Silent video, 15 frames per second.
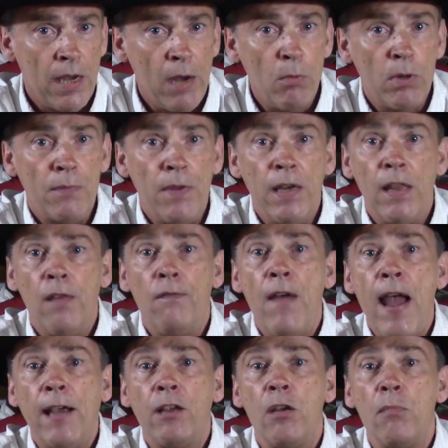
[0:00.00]
would have needed a
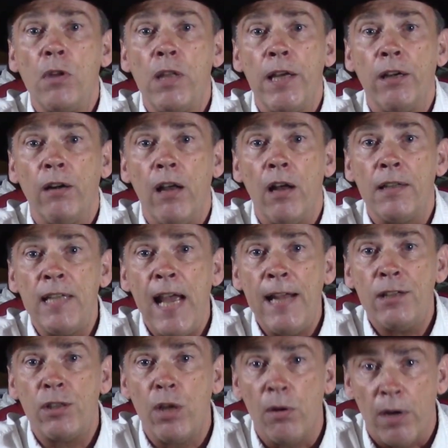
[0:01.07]
vacuum cleaner
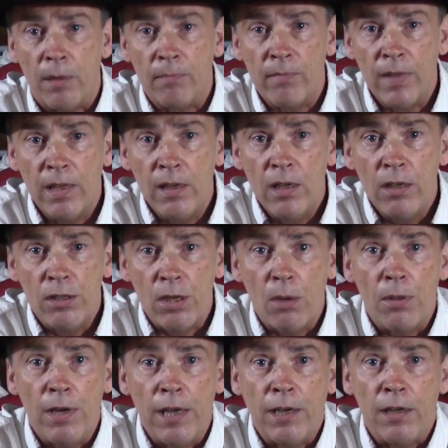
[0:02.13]
attached to it so
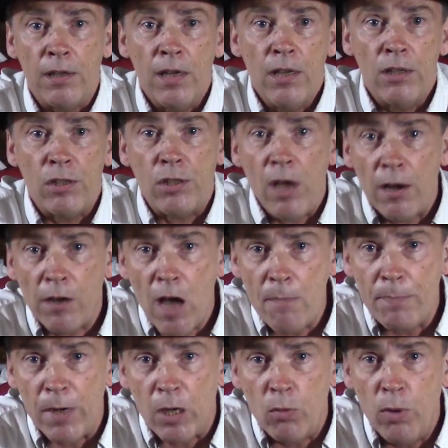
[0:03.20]
that it could suck
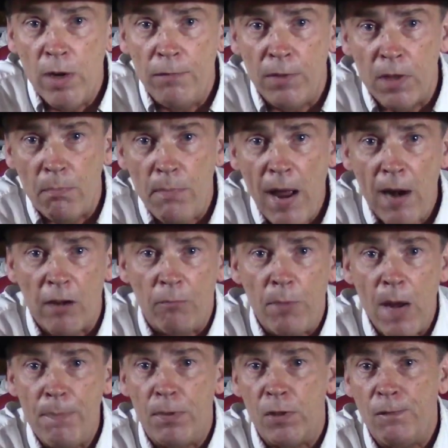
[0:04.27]
up an equivalent amount of
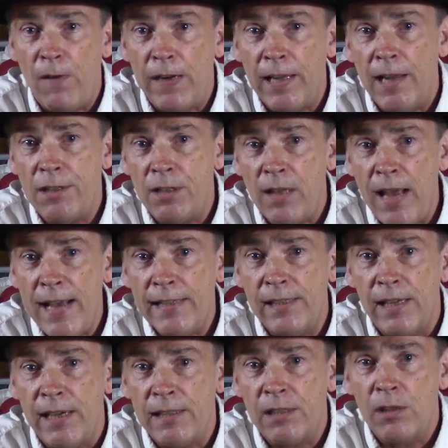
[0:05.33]
people's financial
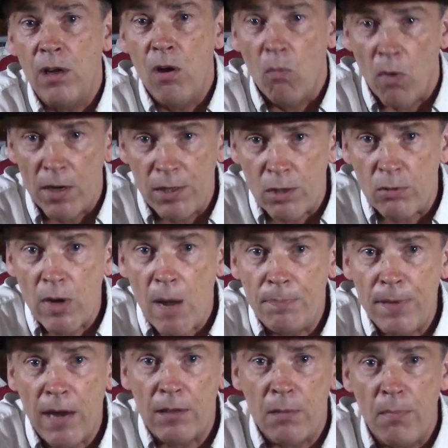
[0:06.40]
assets once it
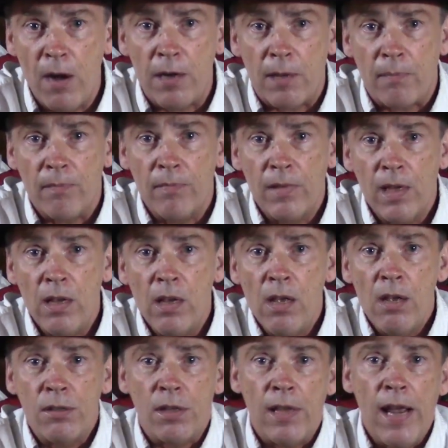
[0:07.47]
dropped out the money.
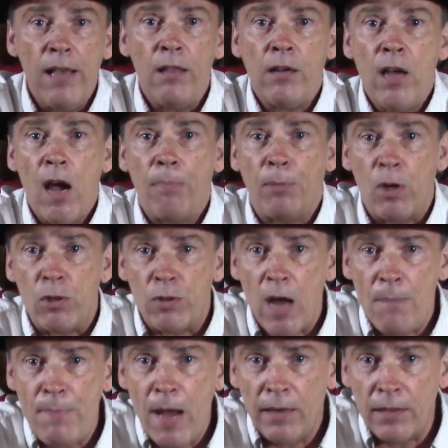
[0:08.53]
So the helicopter
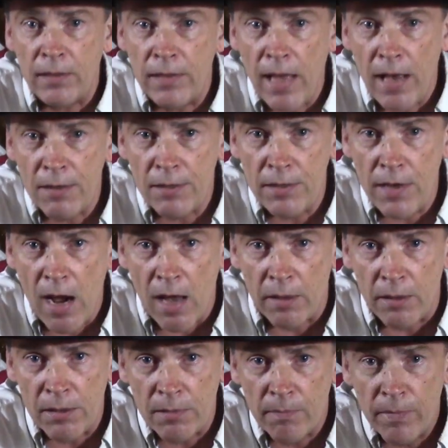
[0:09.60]
drop out the
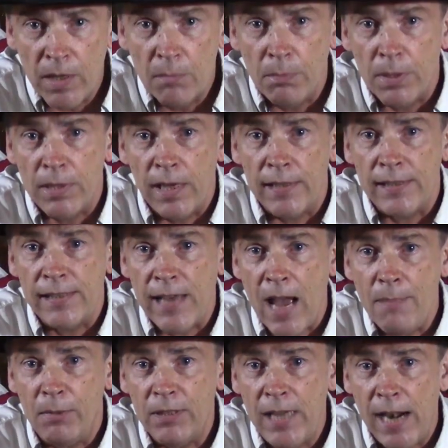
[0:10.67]
$1,000, but then
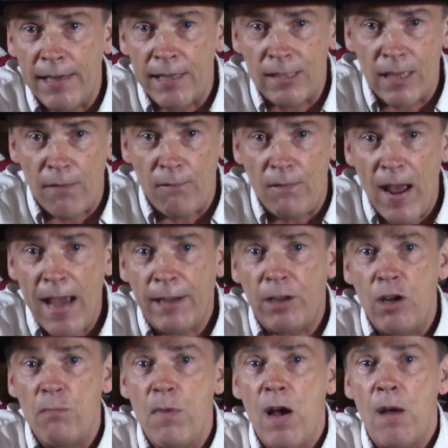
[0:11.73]
simultaneously
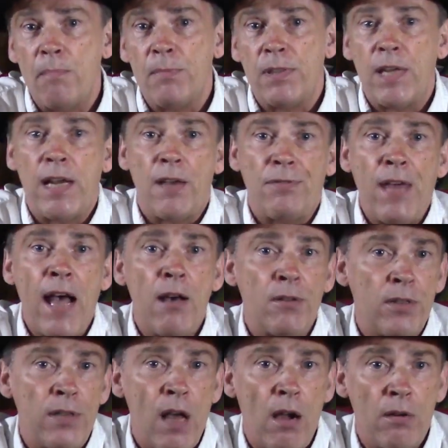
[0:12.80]
vacuum up, say,
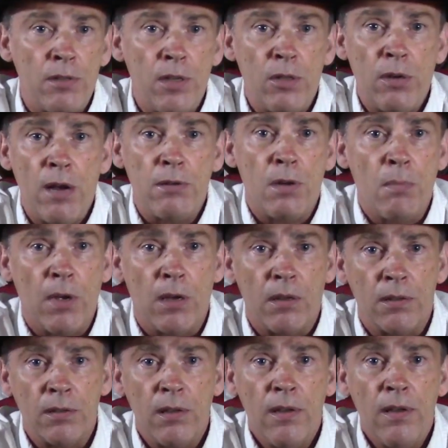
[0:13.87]
$1,000 in treasury bills.